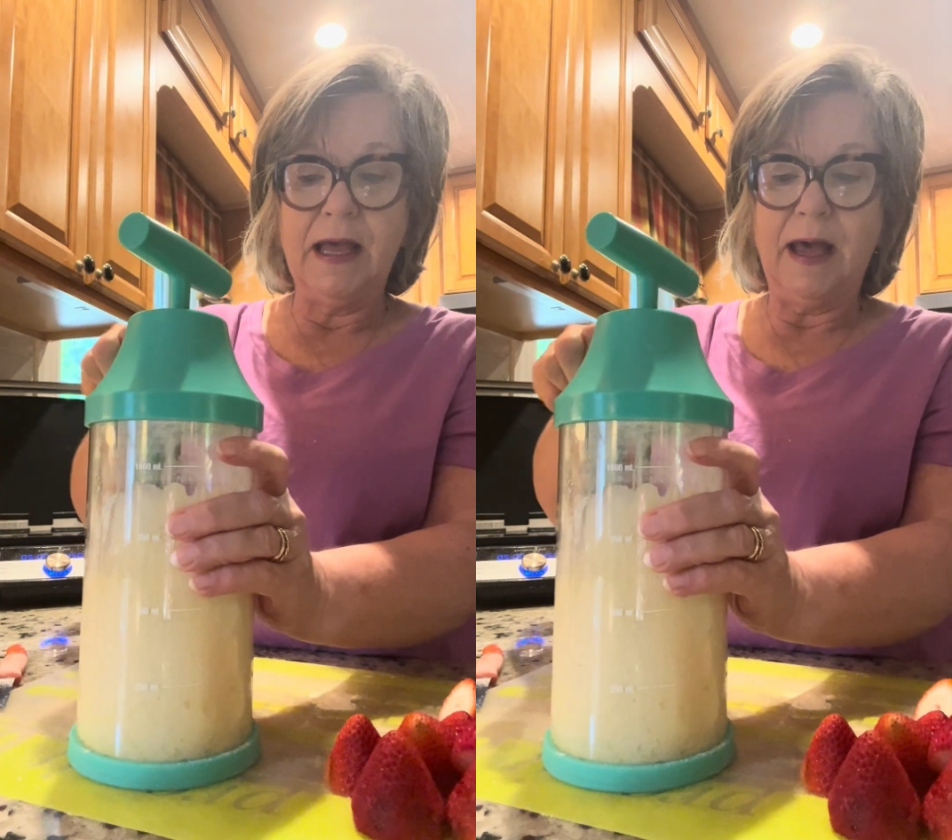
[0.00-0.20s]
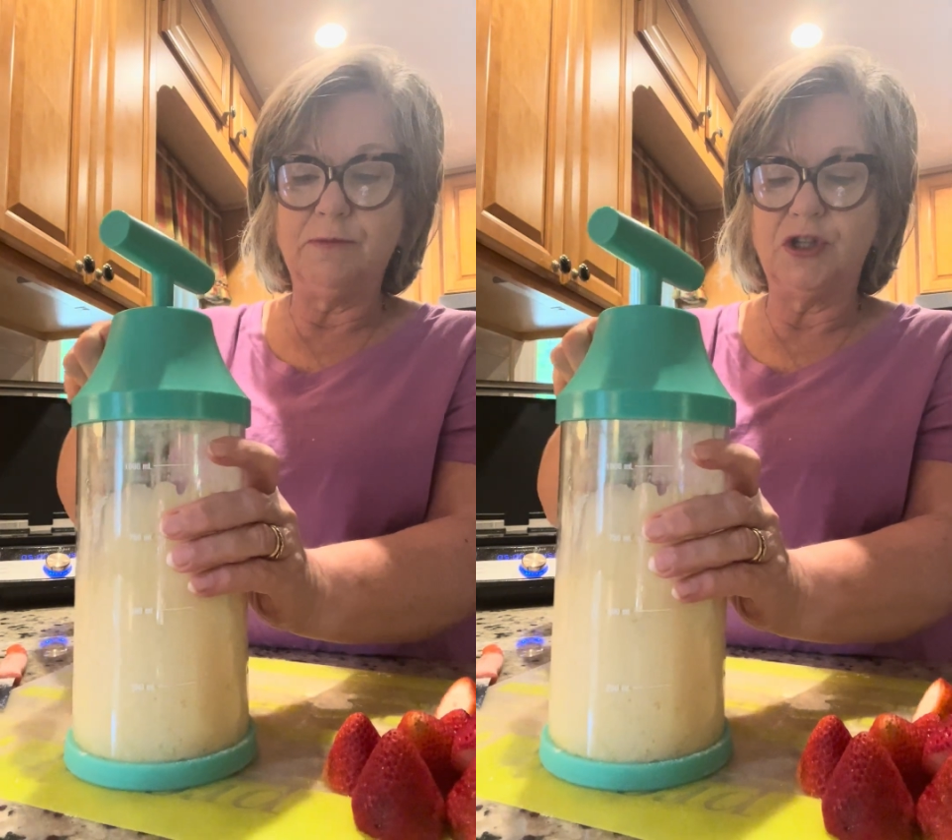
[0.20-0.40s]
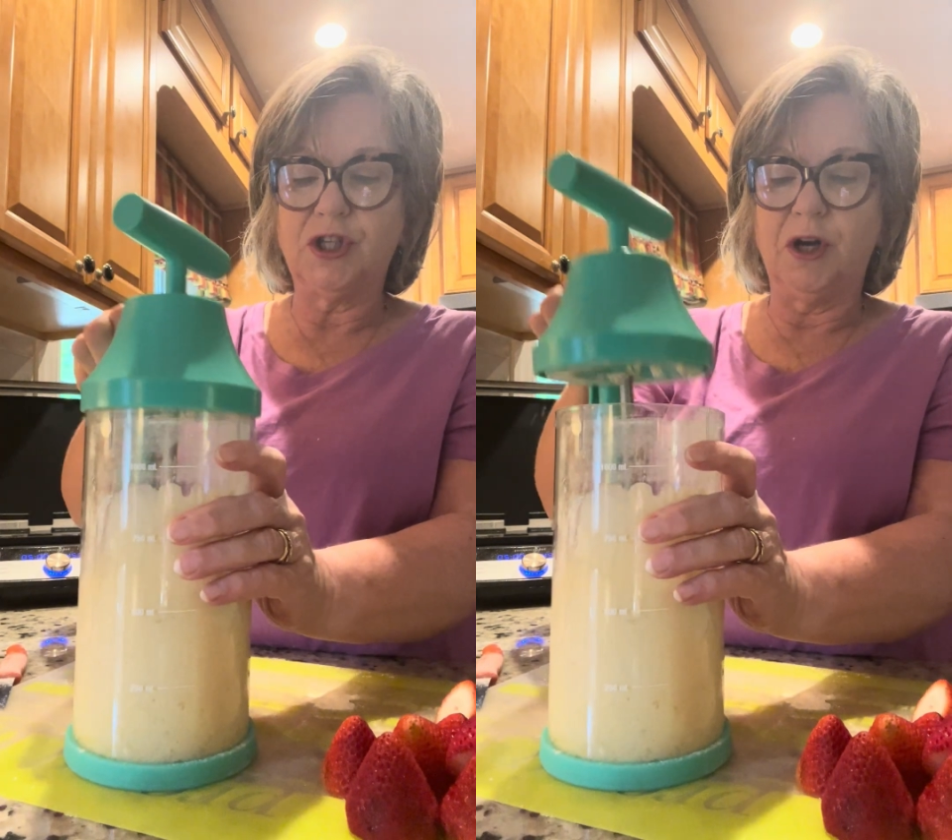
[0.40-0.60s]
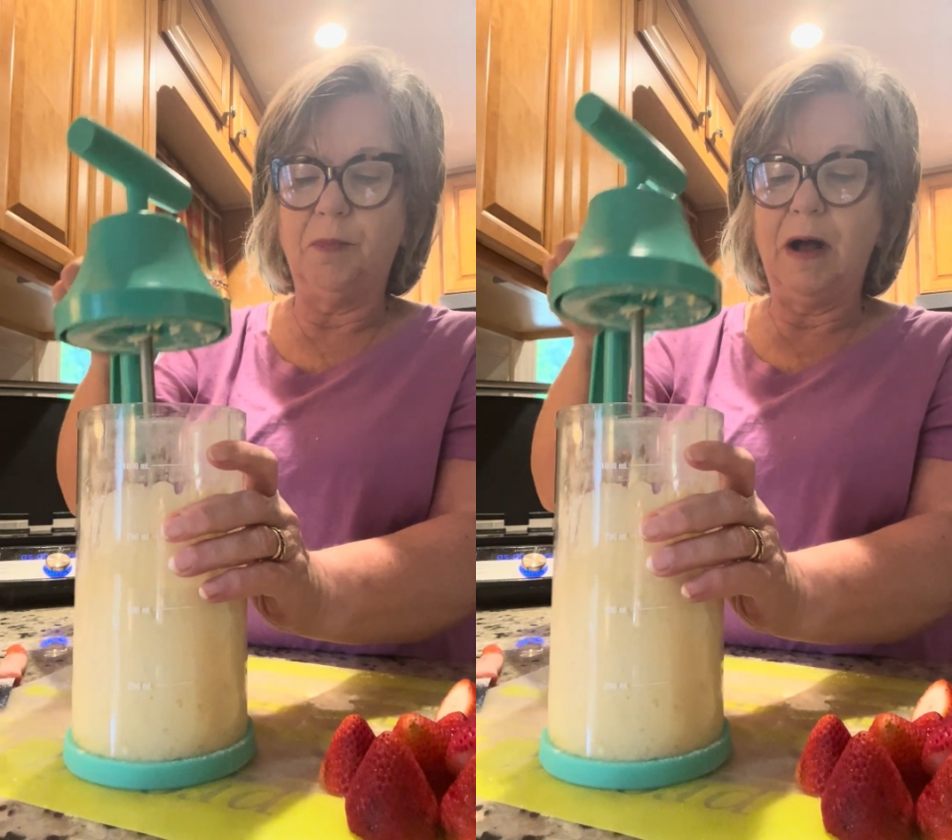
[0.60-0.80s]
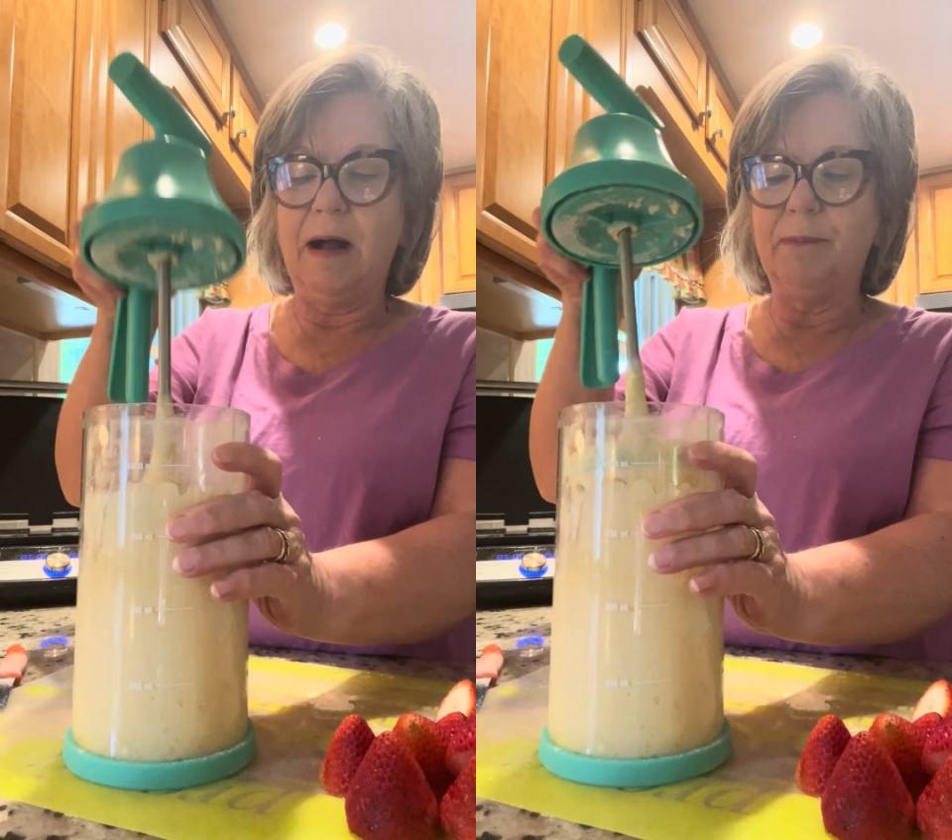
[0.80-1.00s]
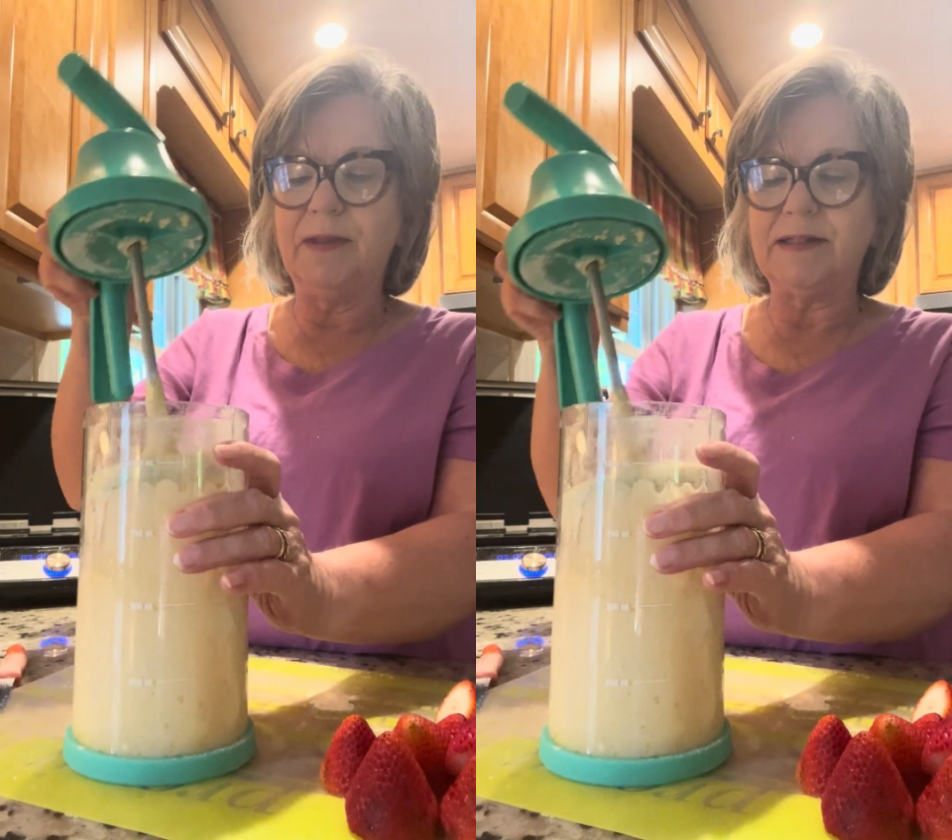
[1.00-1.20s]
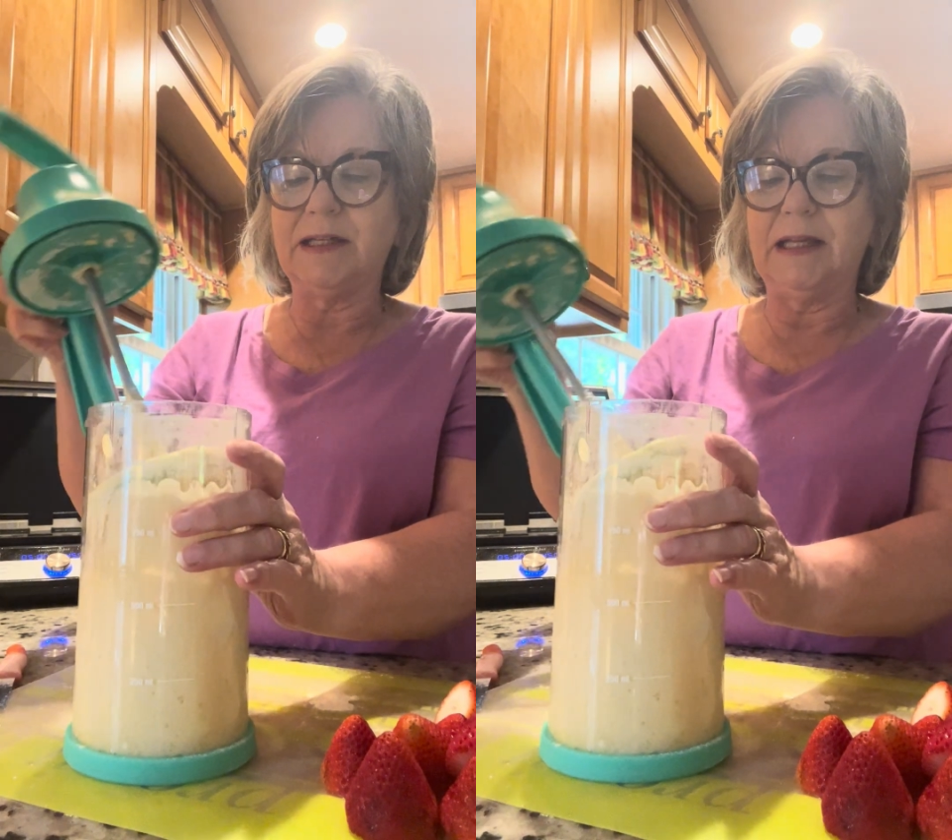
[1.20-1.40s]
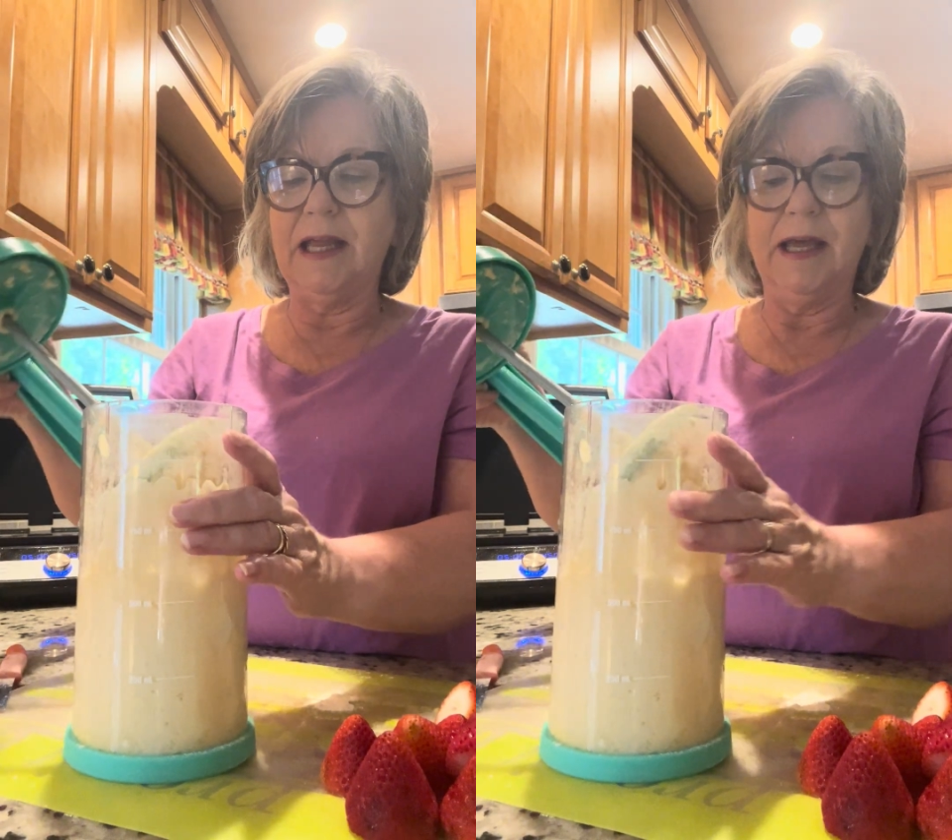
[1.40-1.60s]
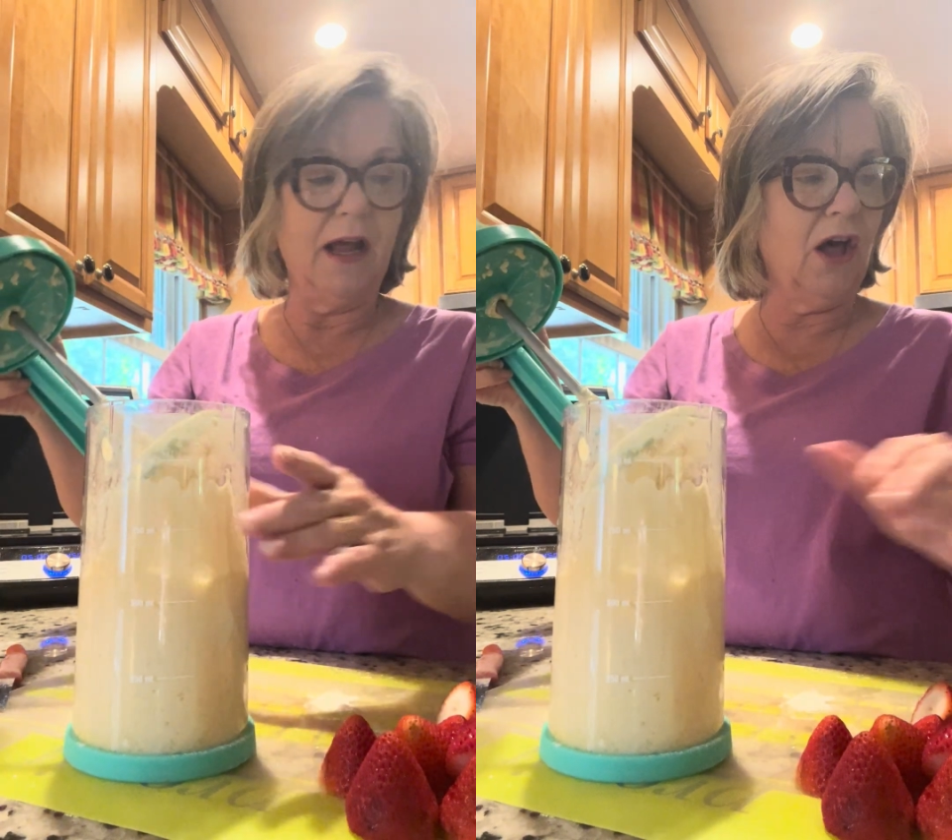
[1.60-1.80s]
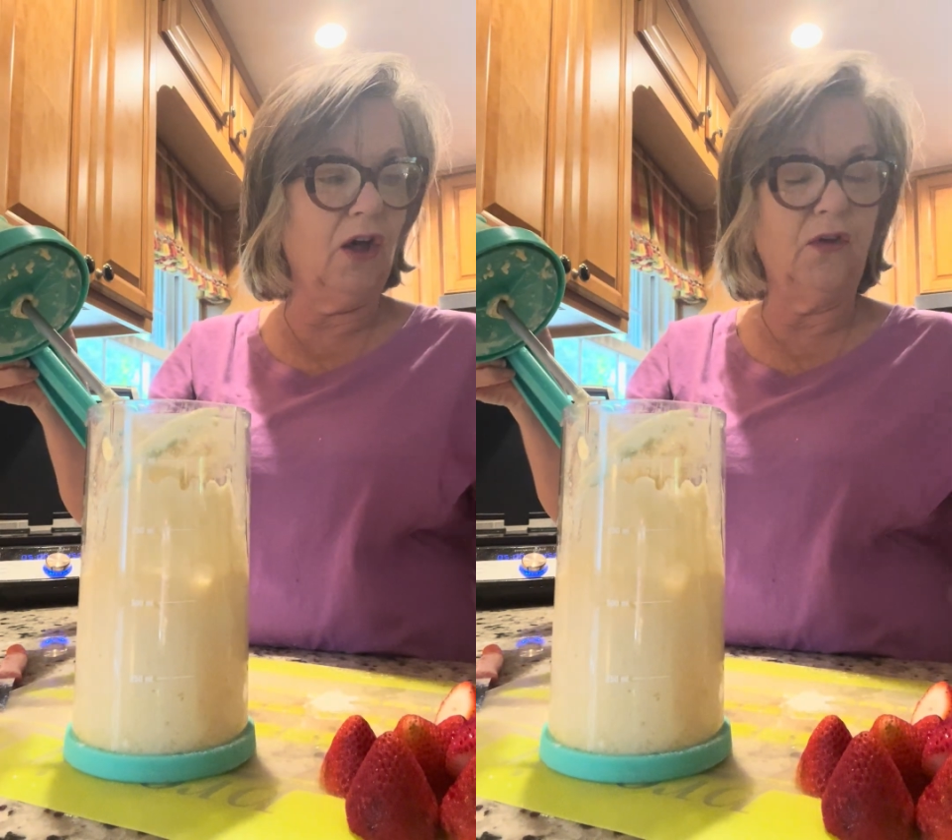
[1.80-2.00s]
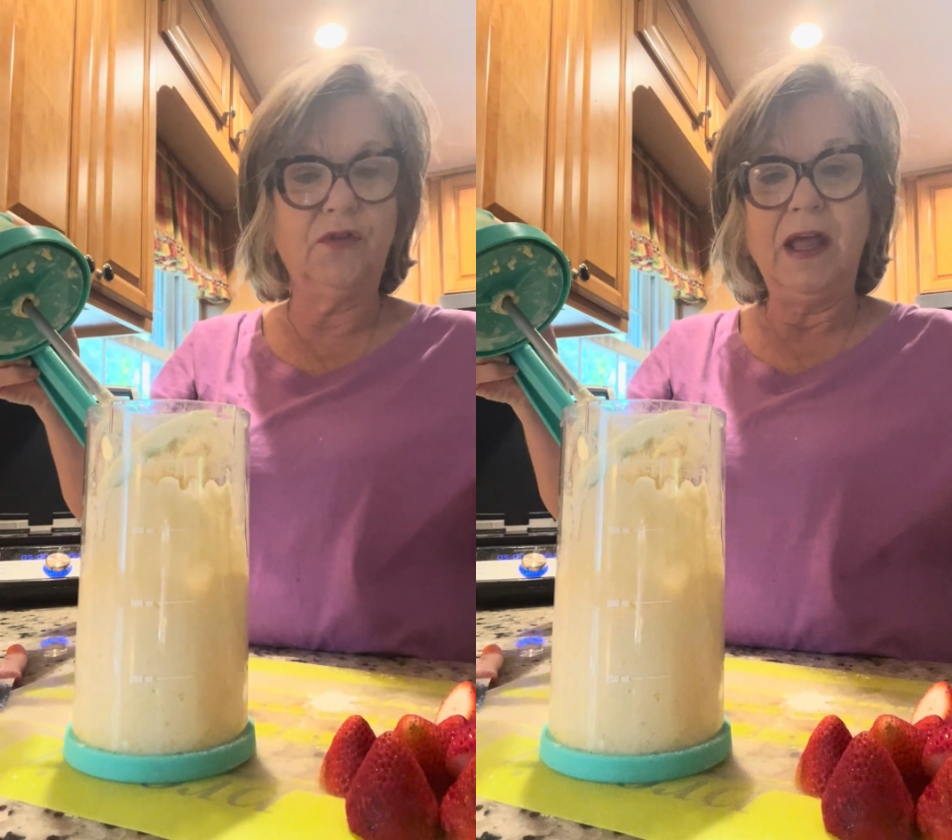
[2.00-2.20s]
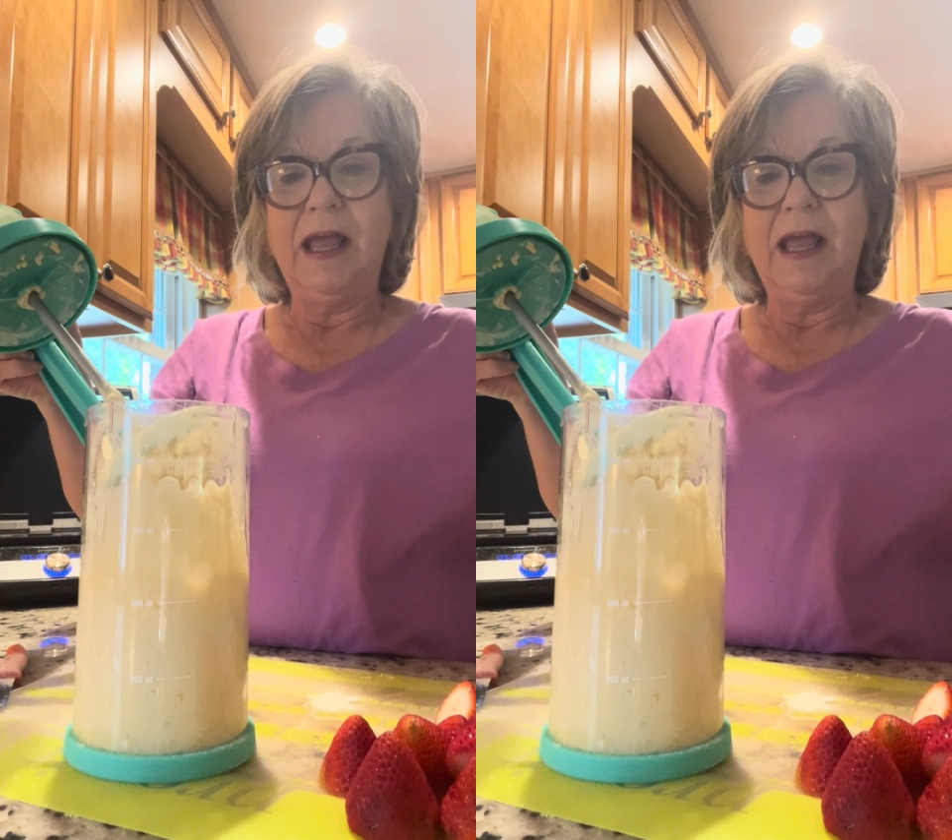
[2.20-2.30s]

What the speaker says: I'm just going to pop this lid off,